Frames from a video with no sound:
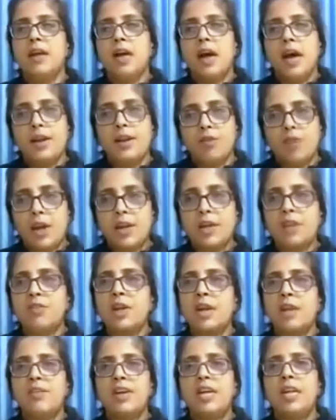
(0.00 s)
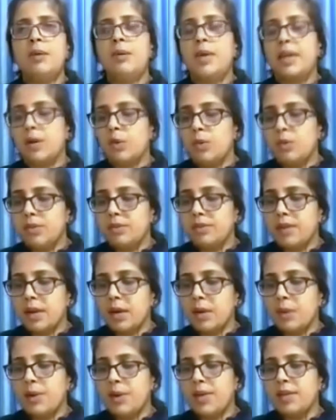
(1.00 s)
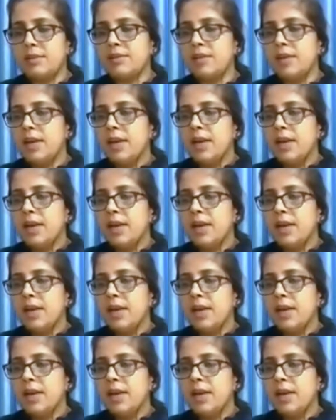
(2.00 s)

and whatever available around the surroundings.